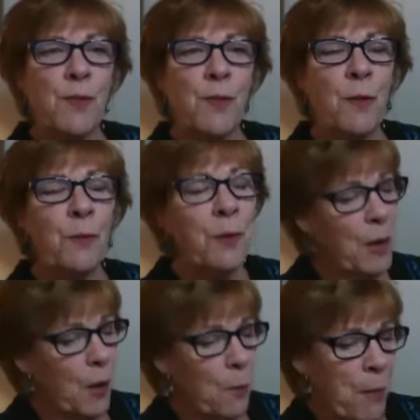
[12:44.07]
So
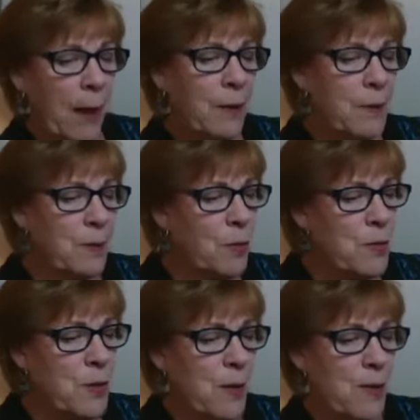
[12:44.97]
back in those
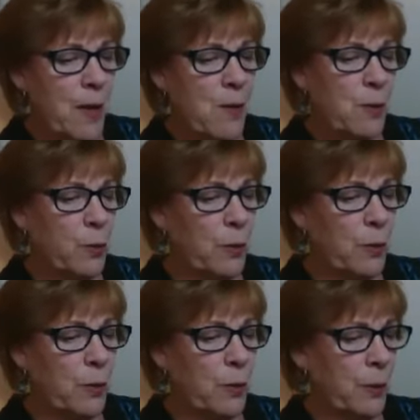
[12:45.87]
days, I still
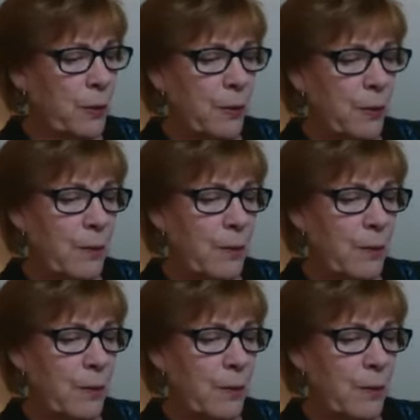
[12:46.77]
remember